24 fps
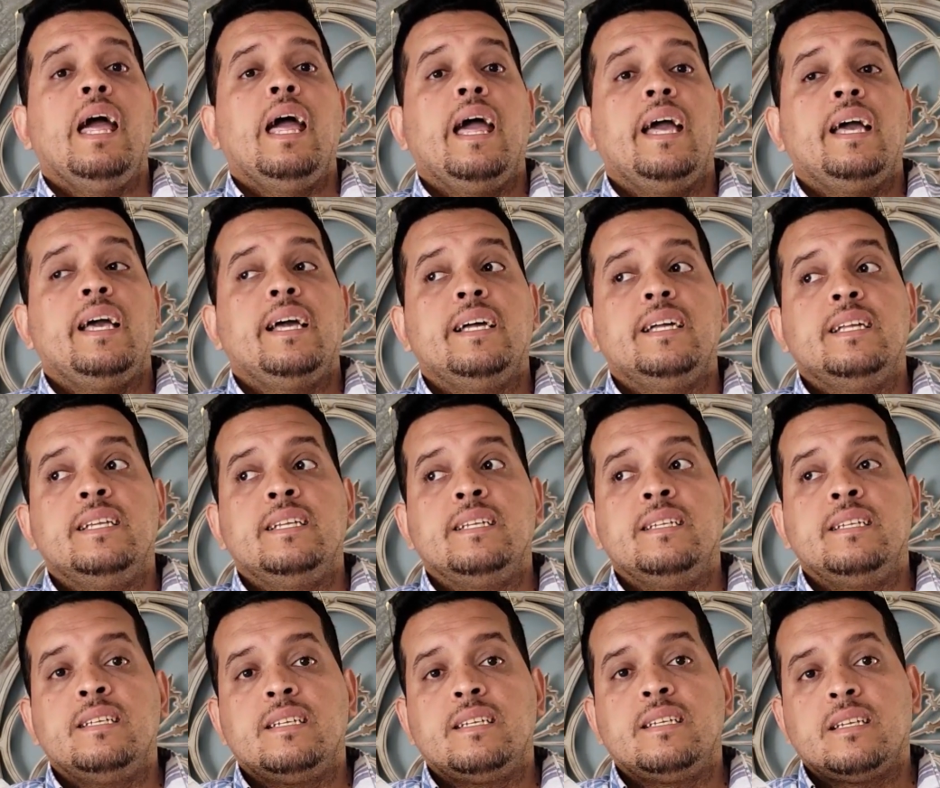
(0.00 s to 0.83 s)

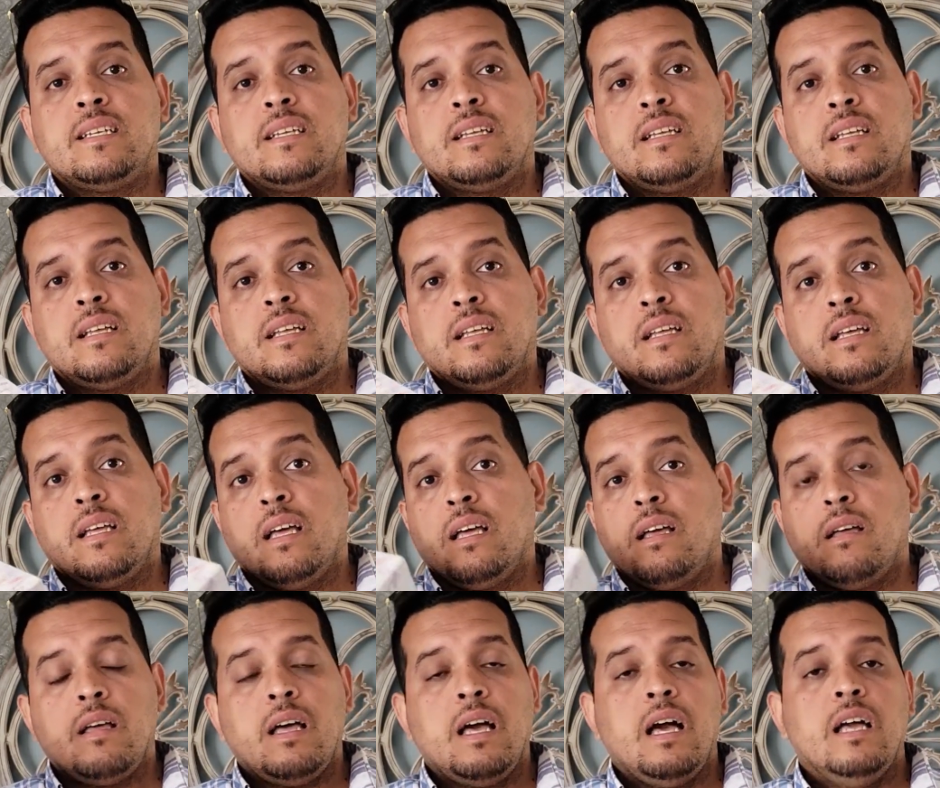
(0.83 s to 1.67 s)
and
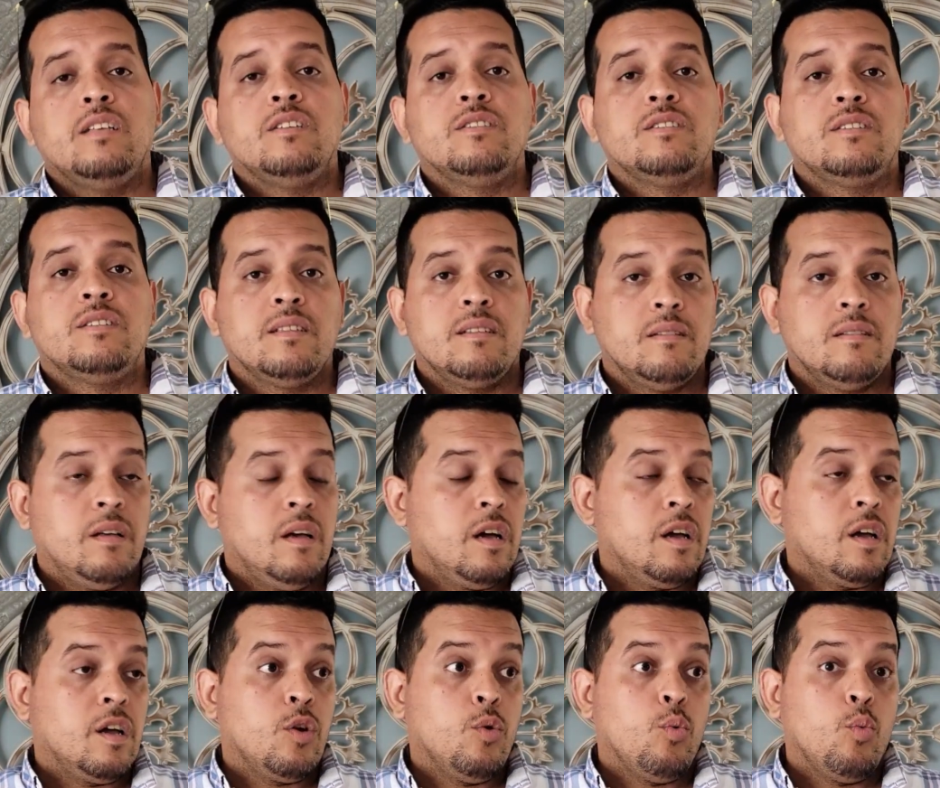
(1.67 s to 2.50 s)
I just
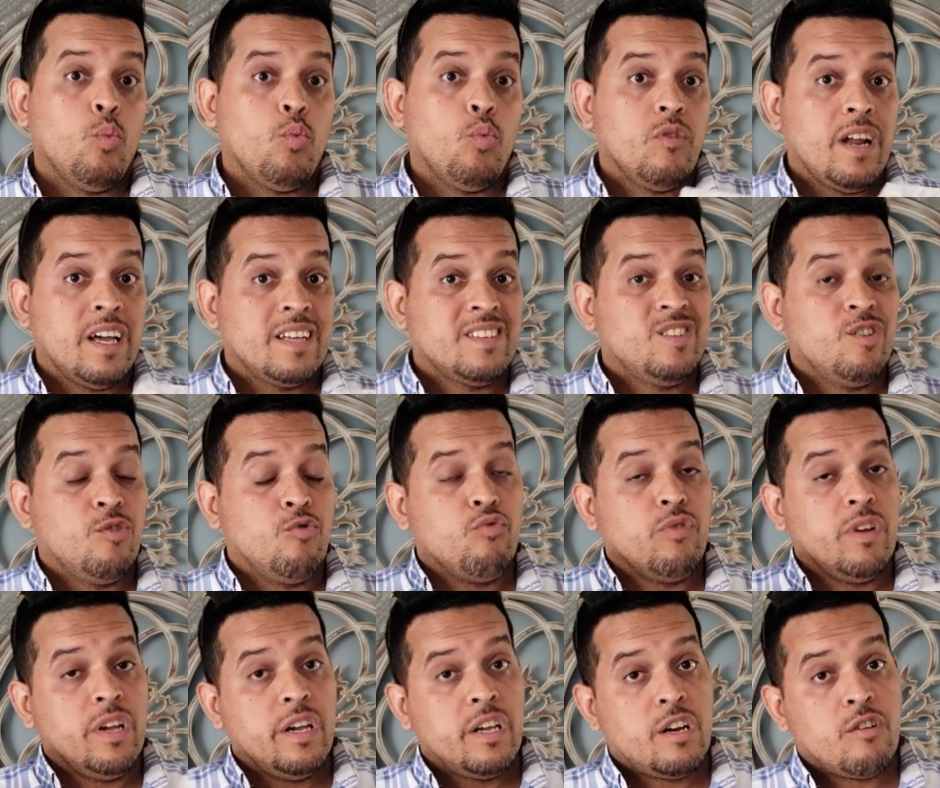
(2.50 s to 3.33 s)
would like to
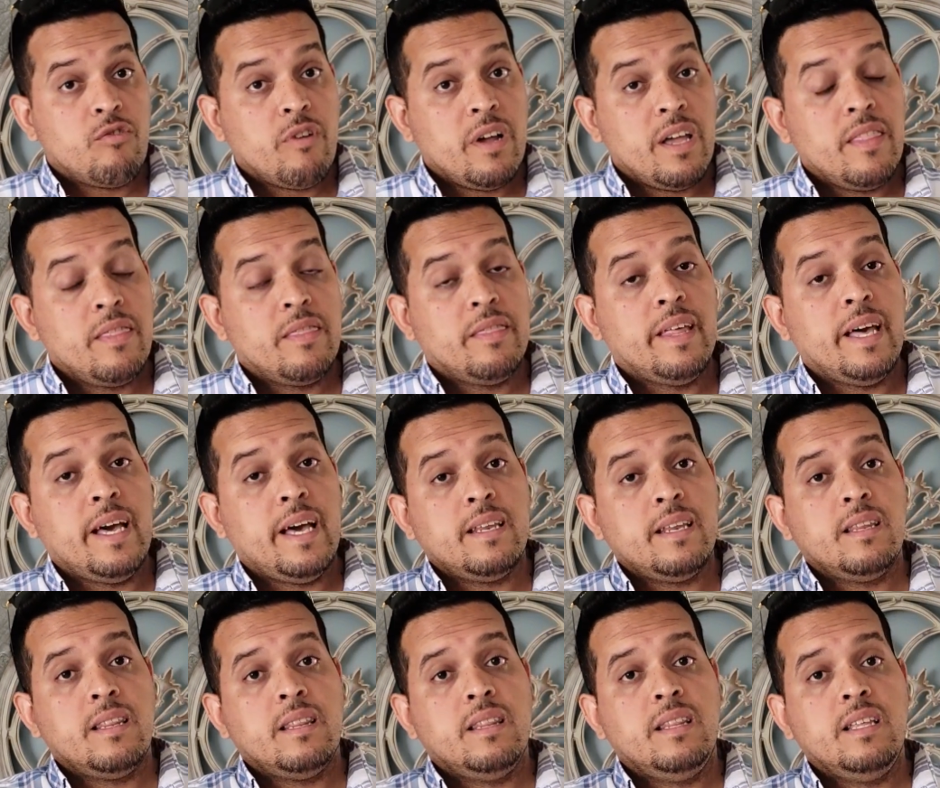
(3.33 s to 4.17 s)
reiterate
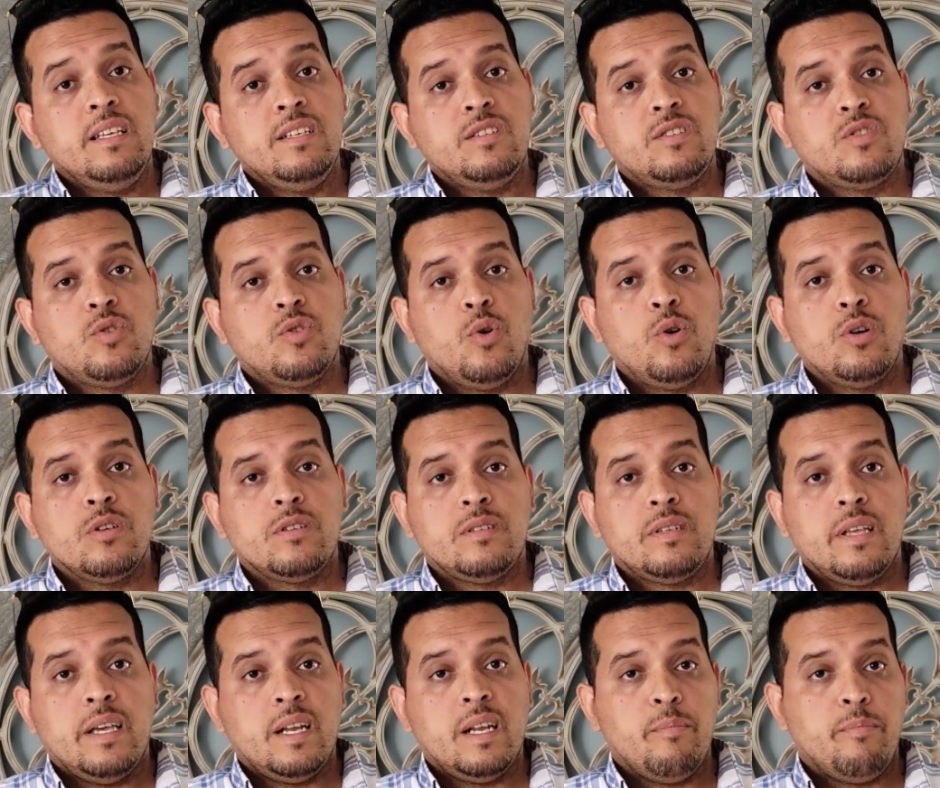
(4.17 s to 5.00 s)
that these
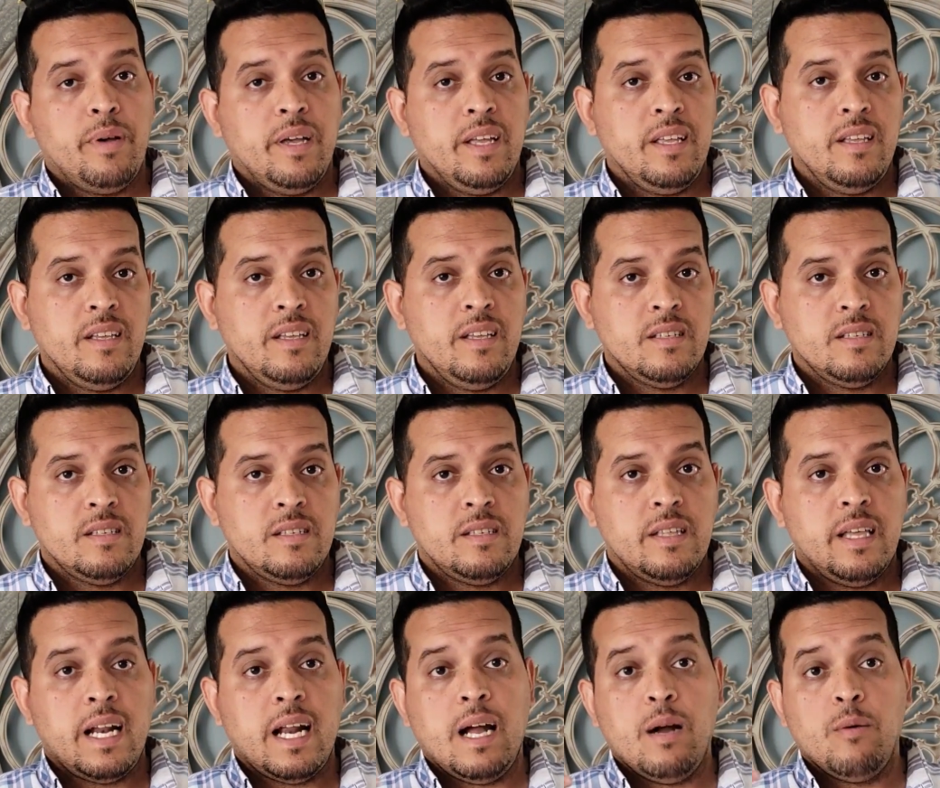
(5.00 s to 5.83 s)
thoughts and
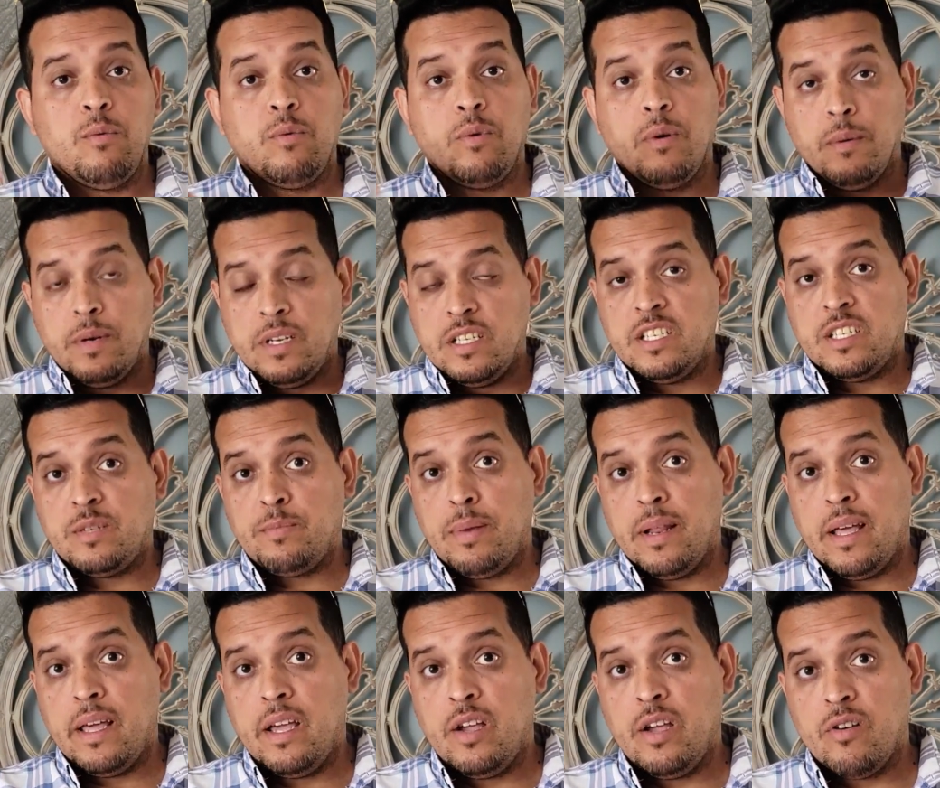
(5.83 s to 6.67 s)
opinions that I want to
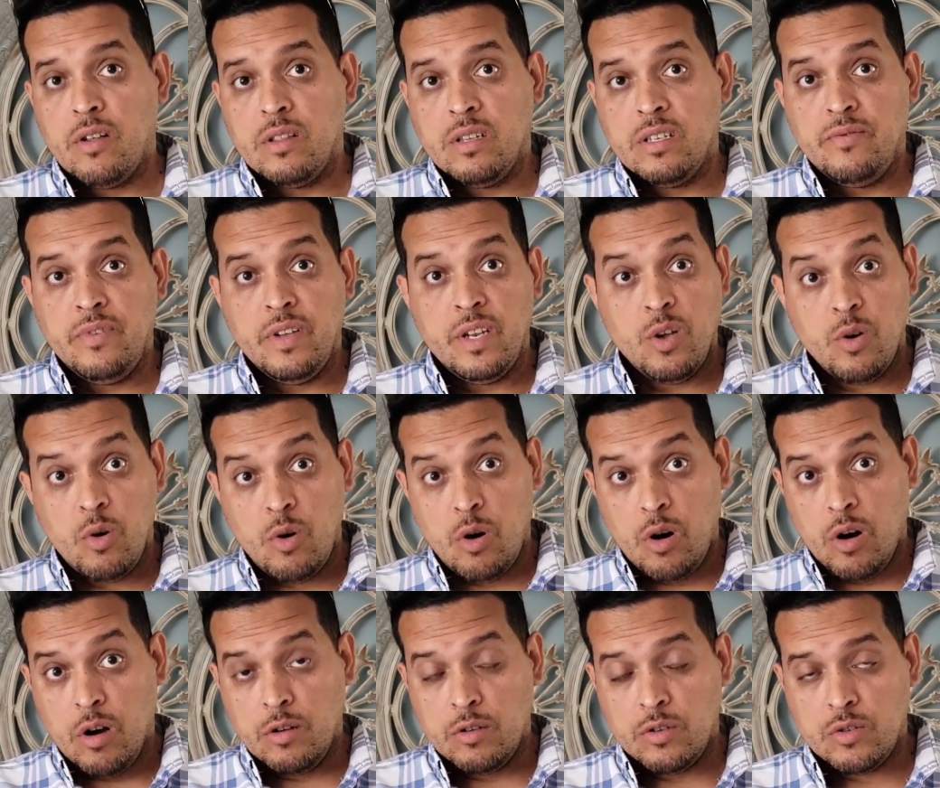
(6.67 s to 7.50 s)
display here on this
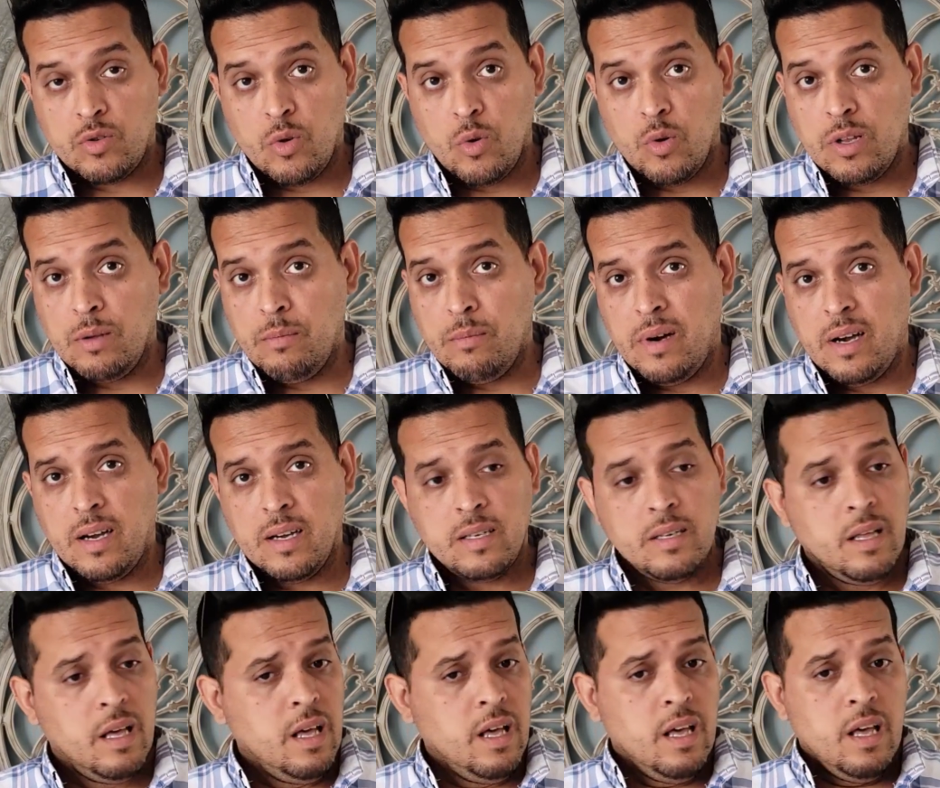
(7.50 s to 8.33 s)
video are solely
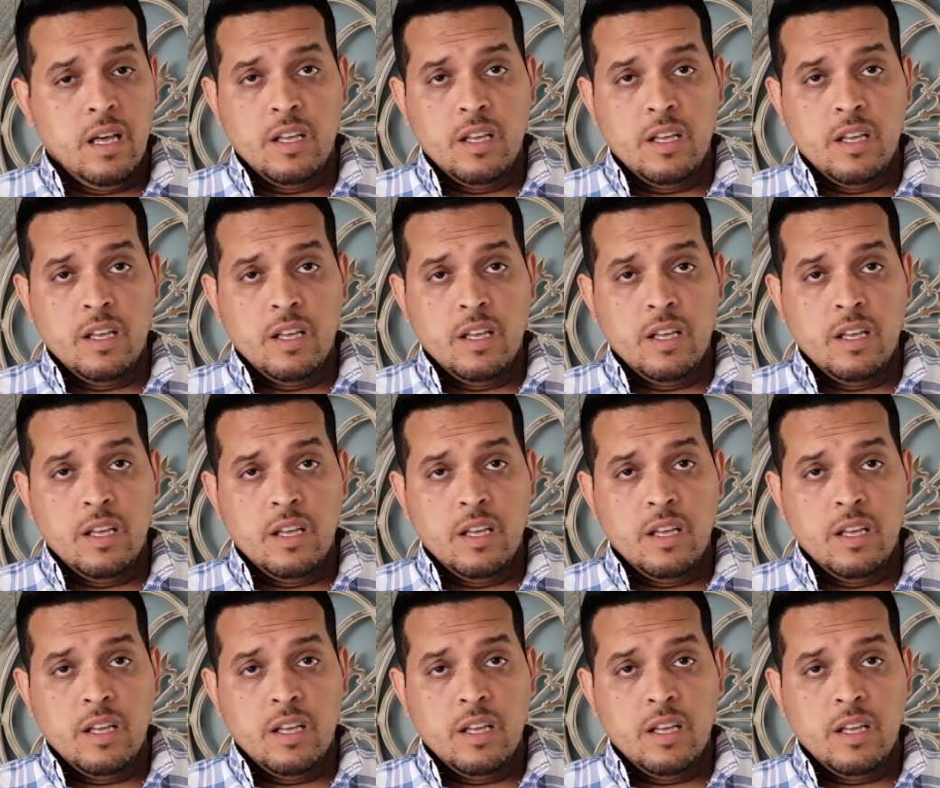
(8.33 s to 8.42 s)
mine.